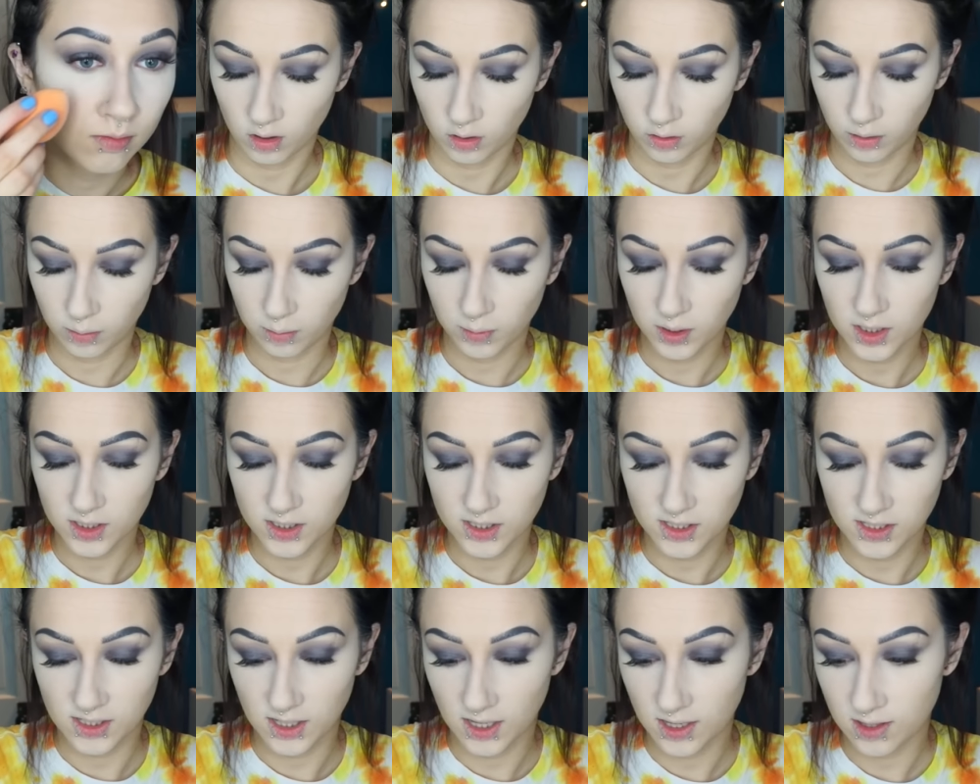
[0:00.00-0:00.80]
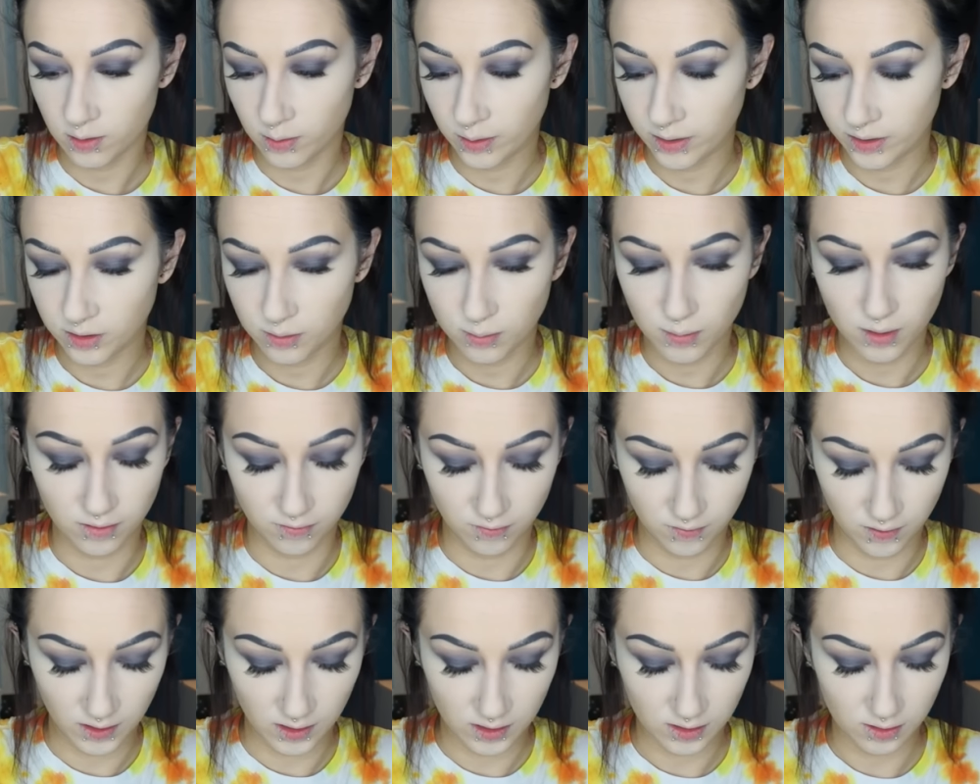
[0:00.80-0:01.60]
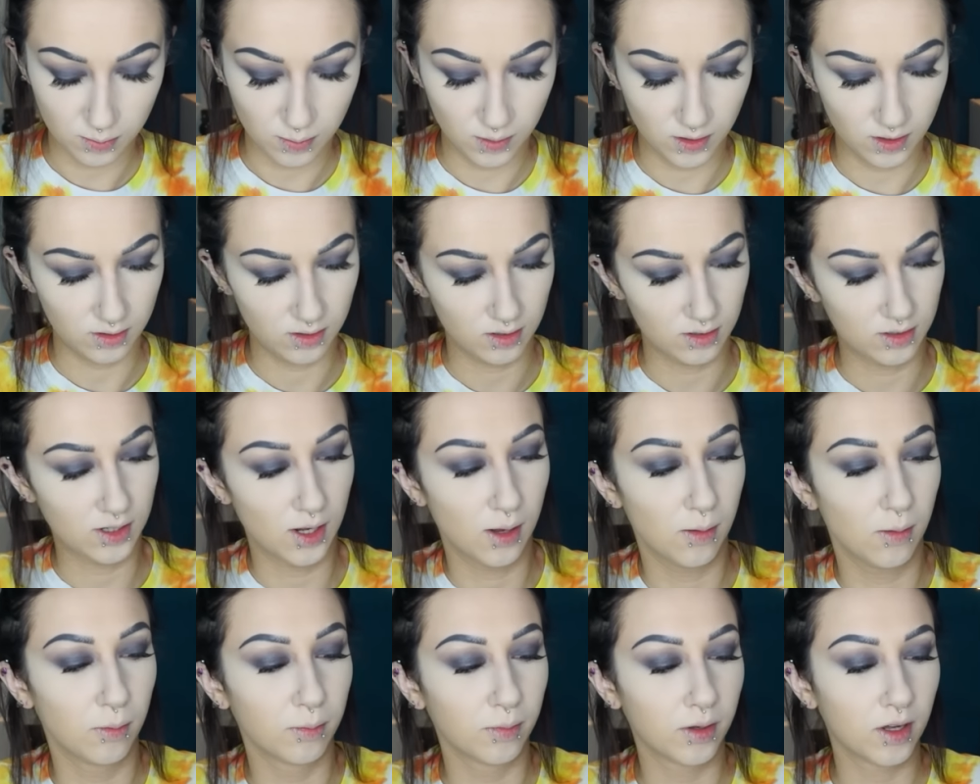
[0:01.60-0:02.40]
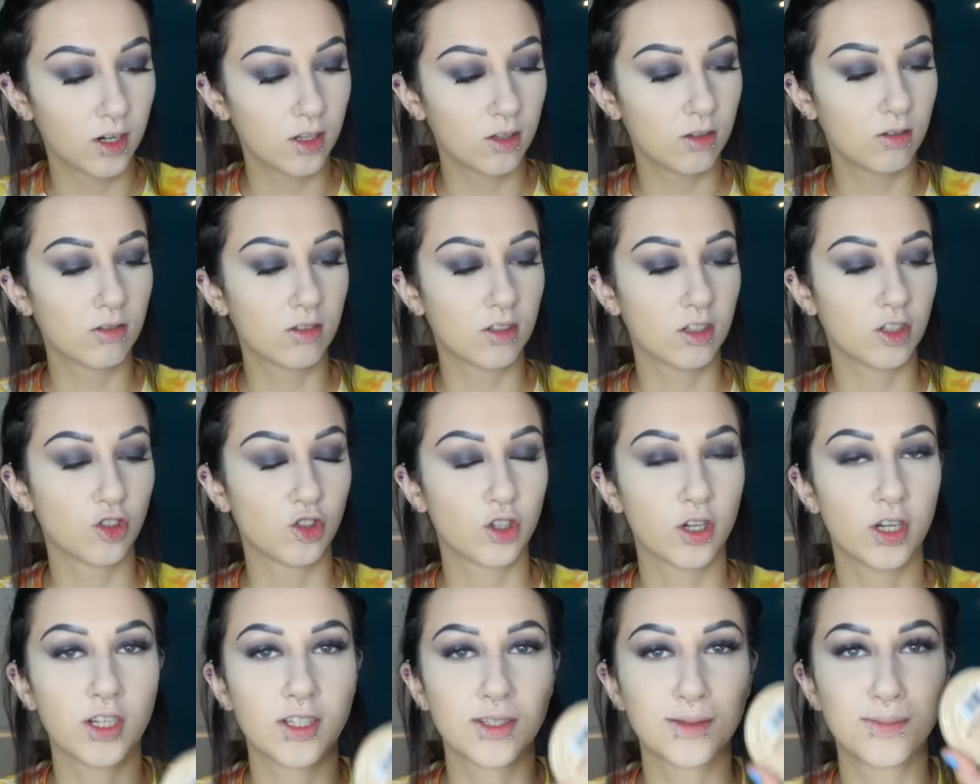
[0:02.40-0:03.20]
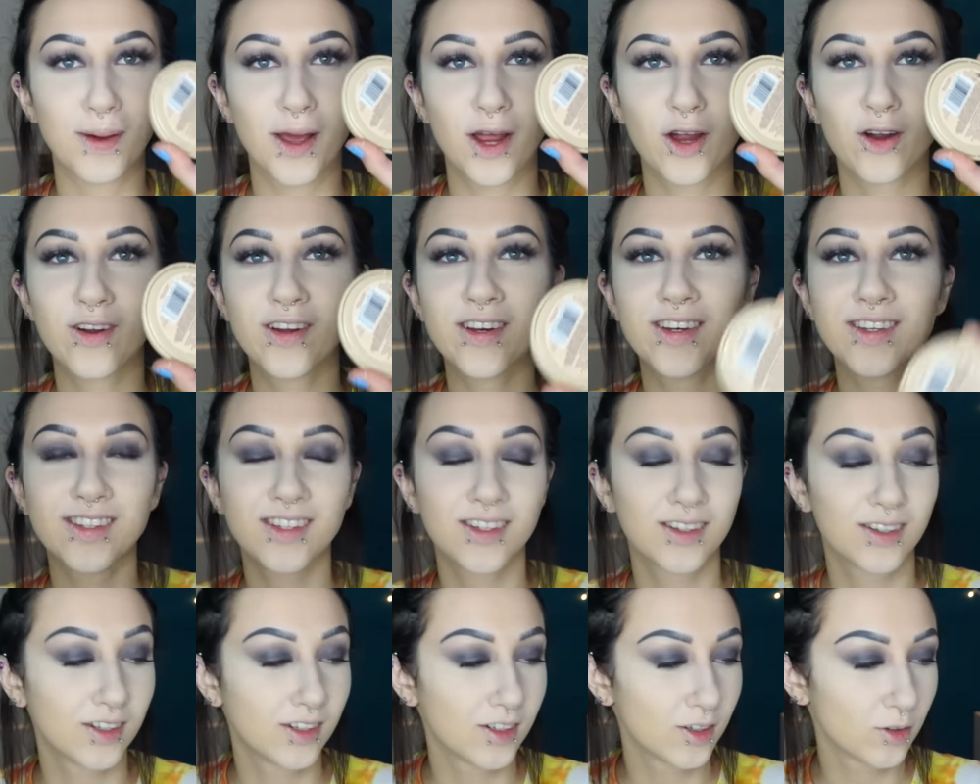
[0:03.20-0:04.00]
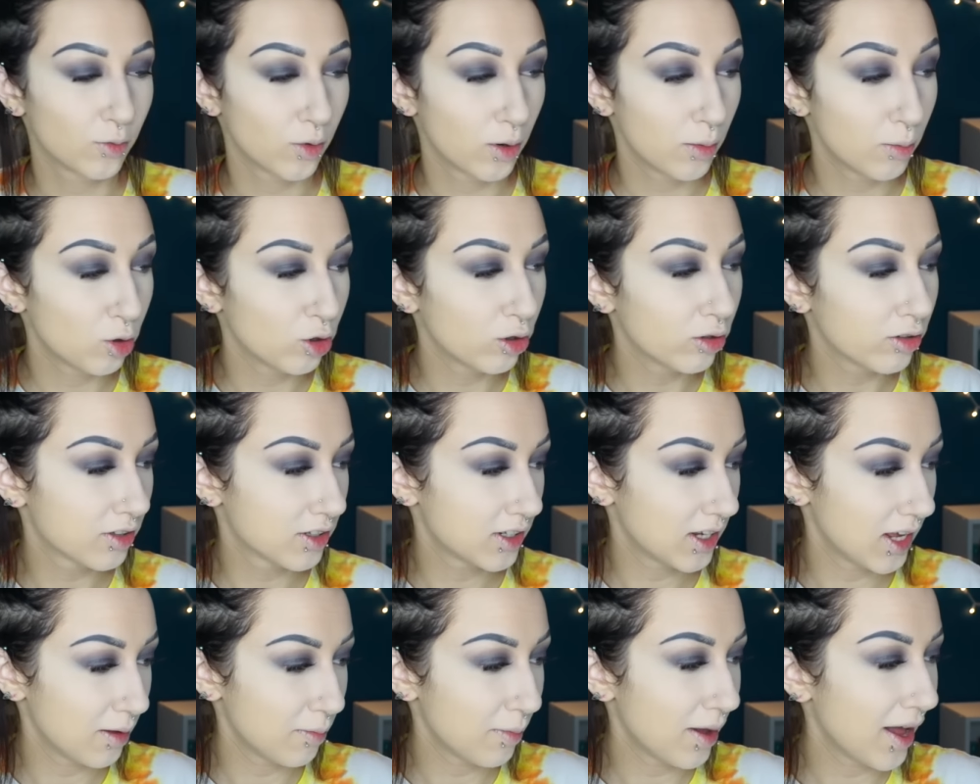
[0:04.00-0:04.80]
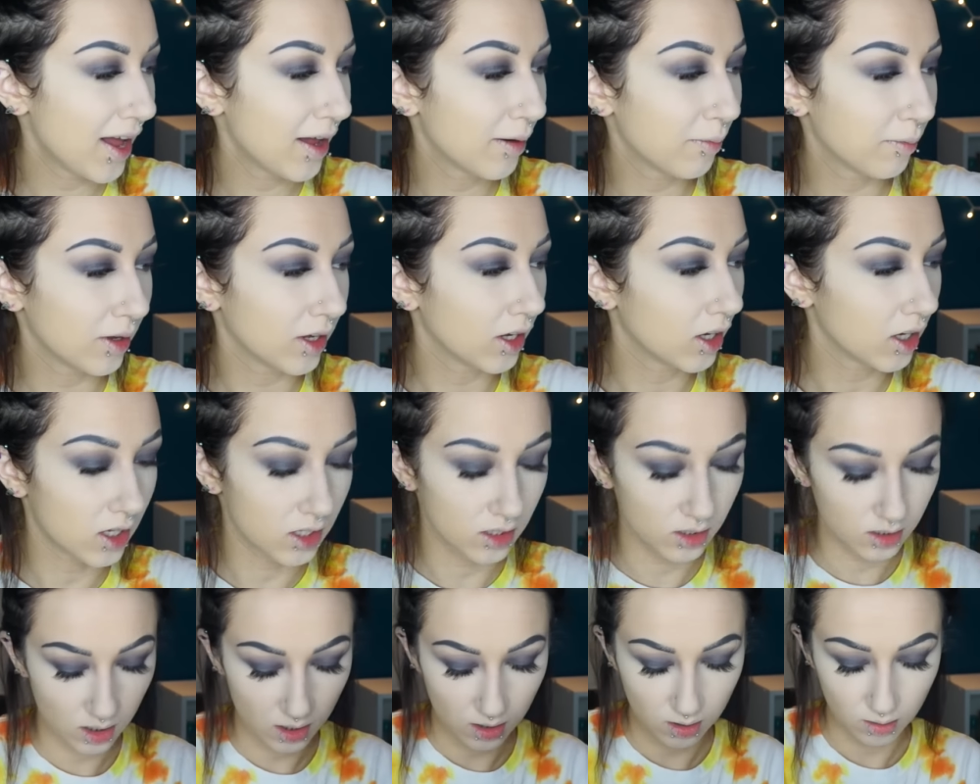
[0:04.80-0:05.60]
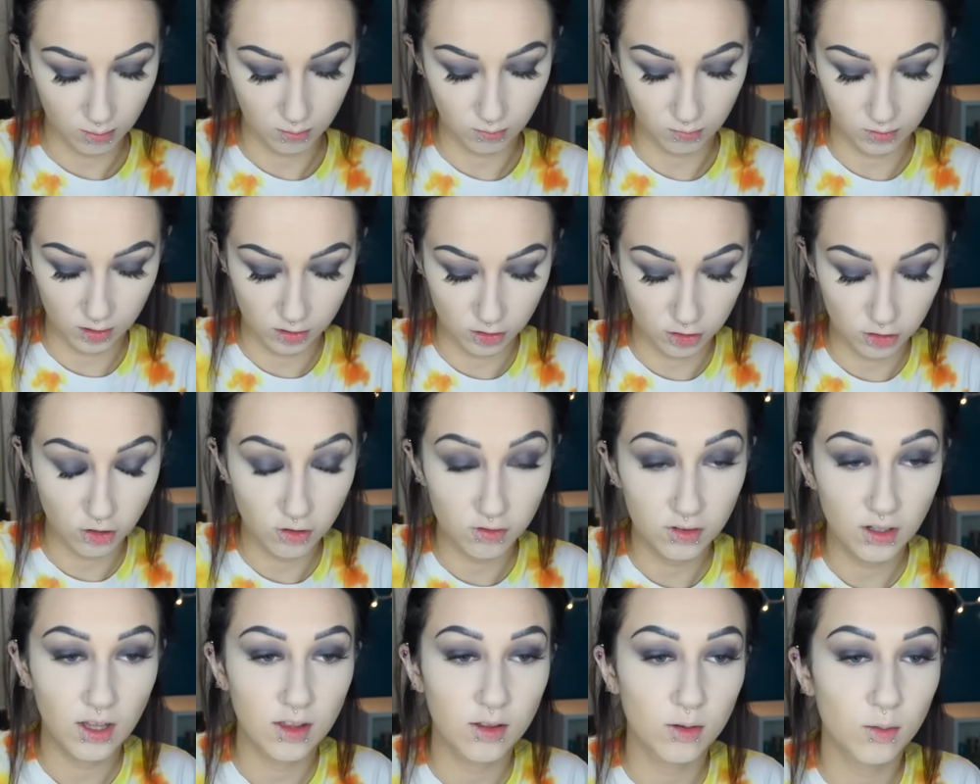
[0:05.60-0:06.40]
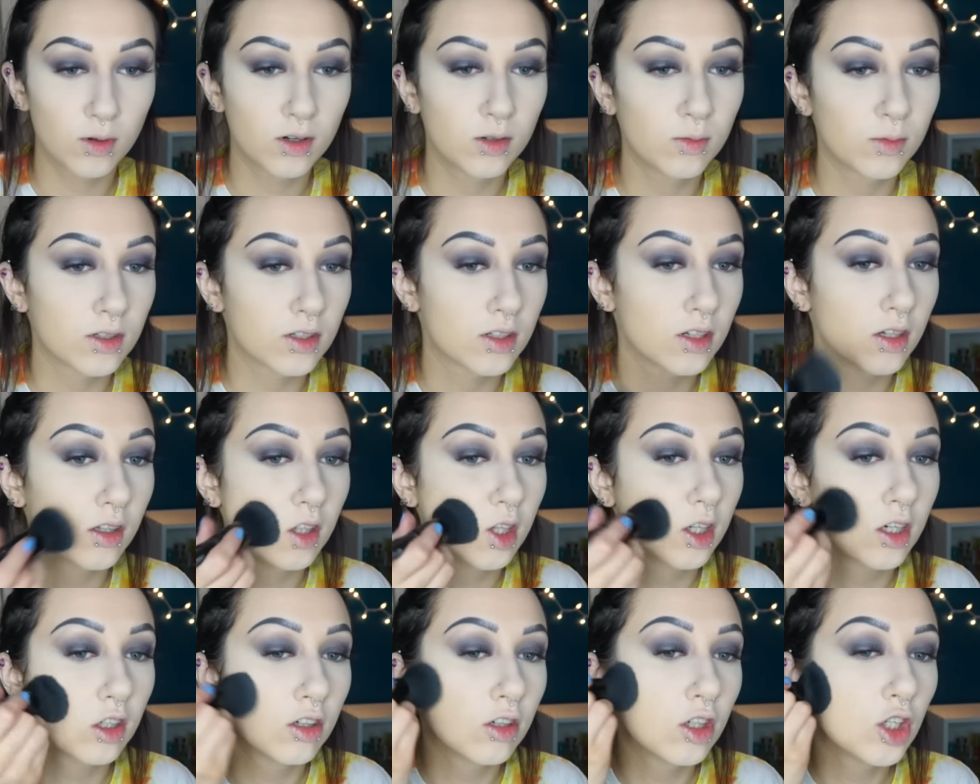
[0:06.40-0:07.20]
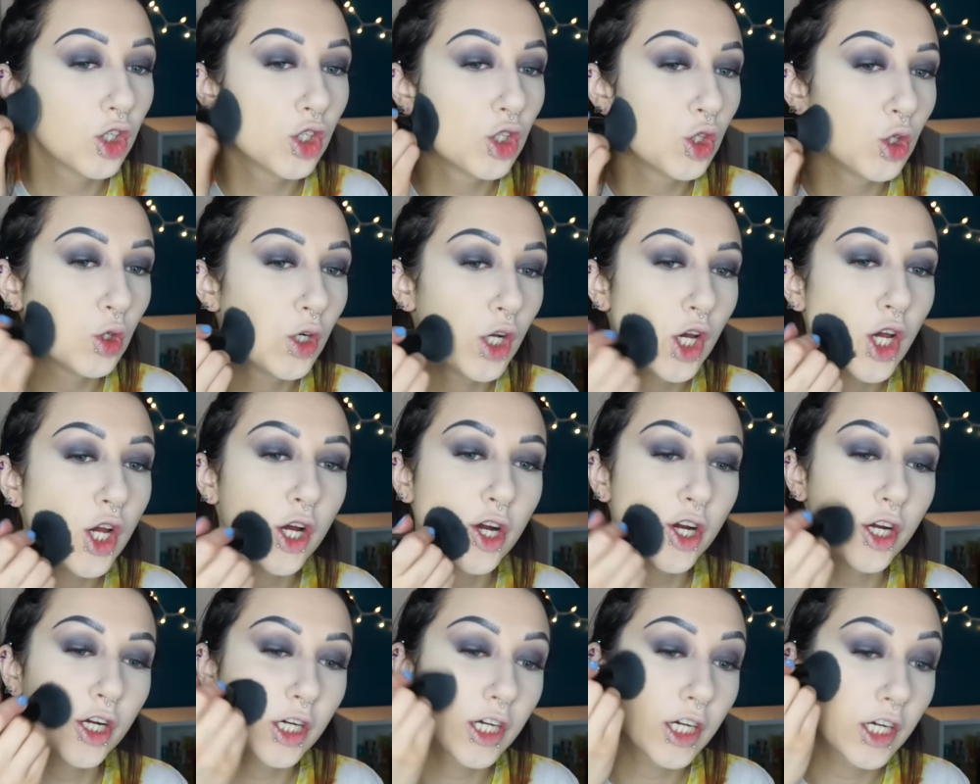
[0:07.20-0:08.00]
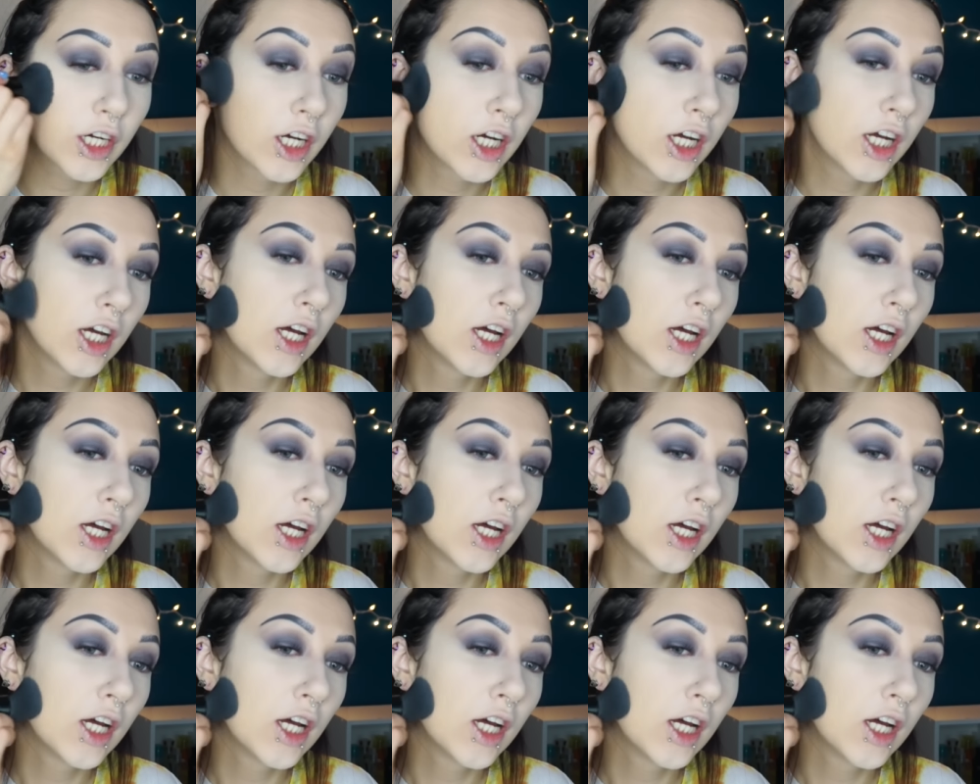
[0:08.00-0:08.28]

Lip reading: Like, I'm gonna set the rest of my face, but this time I'm gonna use the transparent Rimmel Stay Matte because I'm concerned the other one was a little too dark.